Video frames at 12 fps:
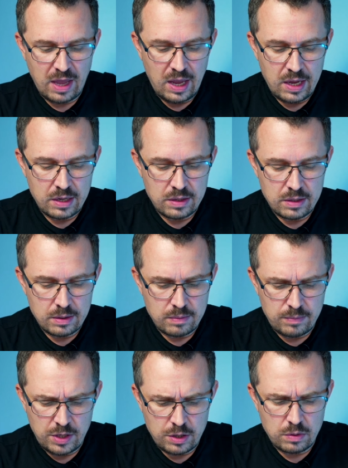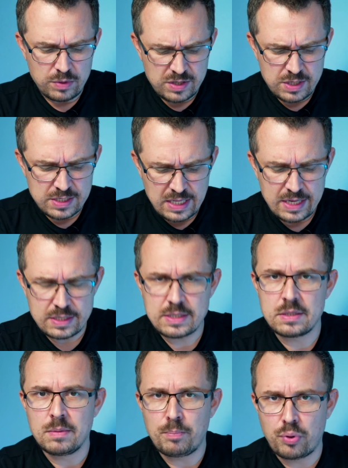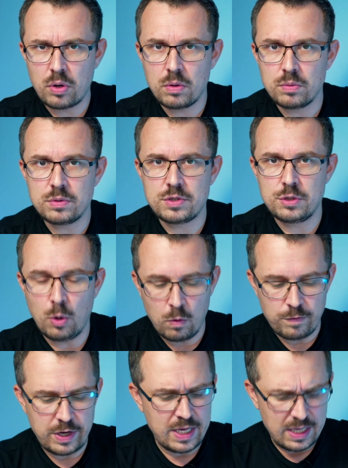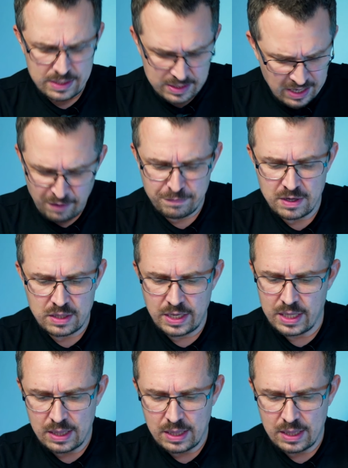and you know, this is less prone to overheat, definitely.